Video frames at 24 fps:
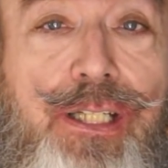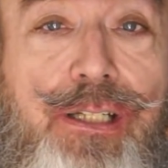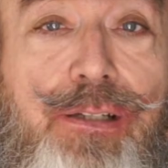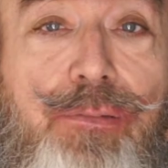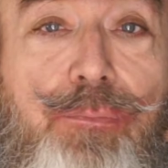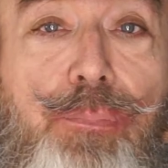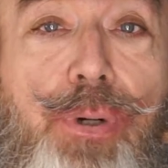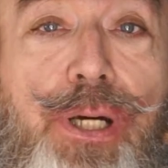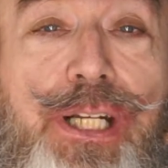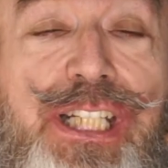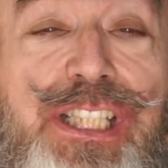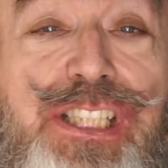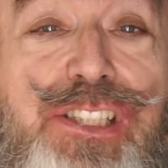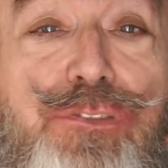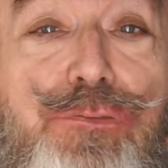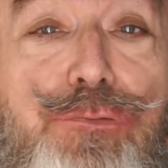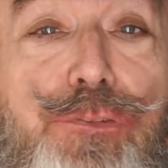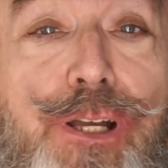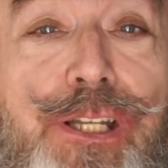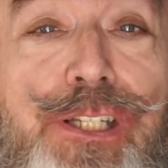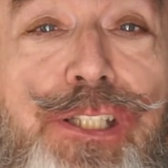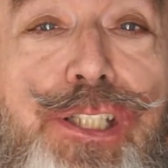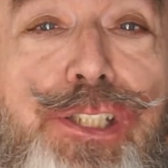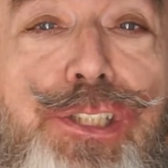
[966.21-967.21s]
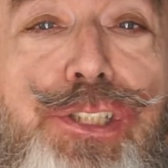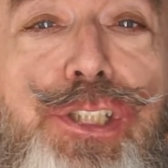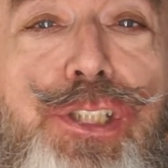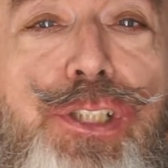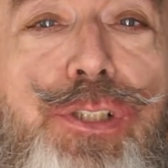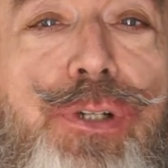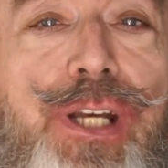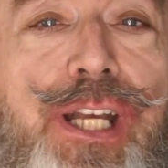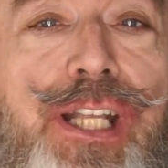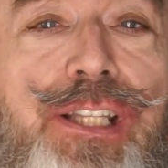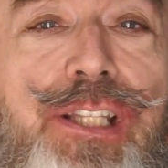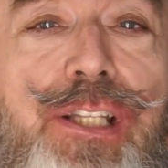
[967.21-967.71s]
But it's fun to
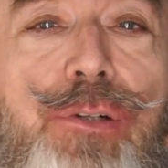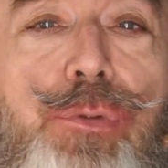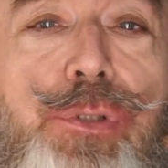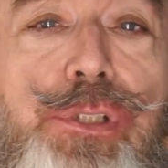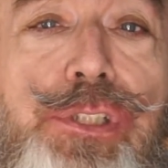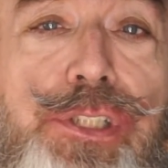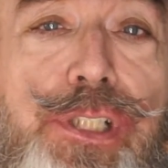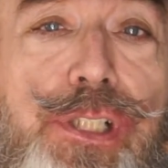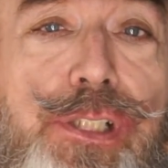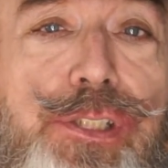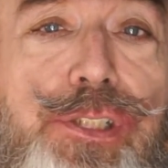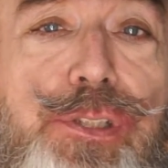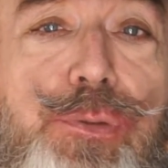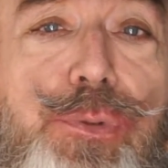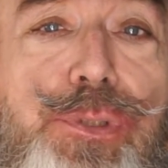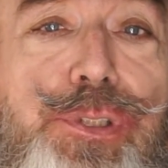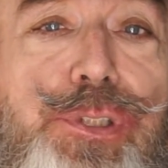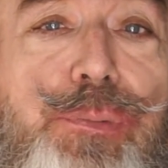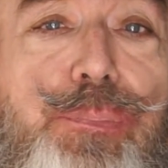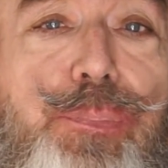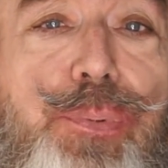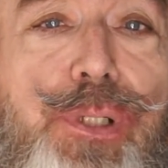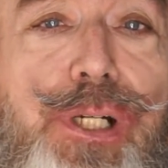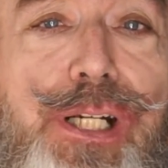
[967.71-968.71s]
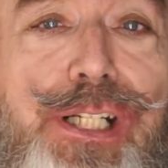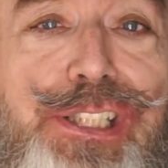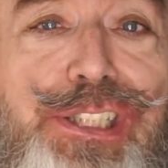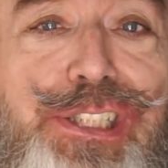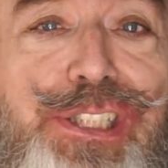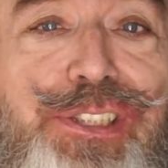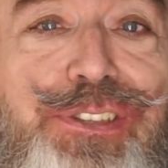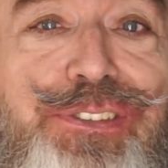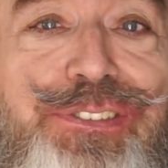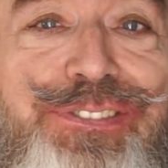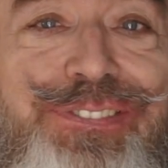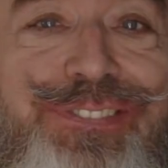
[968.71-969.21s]
do, and the results will surprise
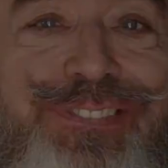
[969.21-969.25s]
you.